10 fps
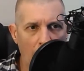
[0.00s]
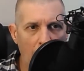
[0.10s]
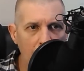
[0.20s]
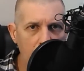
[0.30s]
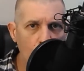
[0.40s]

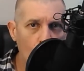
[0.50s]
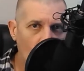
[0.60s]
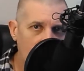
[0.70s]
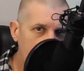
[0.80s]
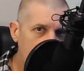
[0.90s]
I
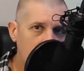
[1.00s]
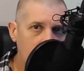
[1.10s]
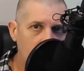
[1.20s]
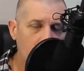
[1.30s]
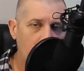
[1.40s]

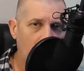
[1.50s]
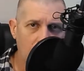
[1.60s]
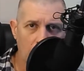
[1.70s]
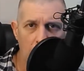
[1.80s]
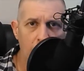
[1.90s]

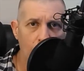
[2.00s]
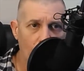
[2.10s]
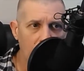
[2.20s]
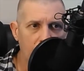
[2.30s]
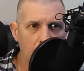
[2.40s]
call it
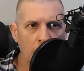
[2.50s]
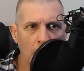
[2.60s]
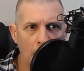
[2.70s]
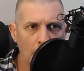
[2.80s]
grunted,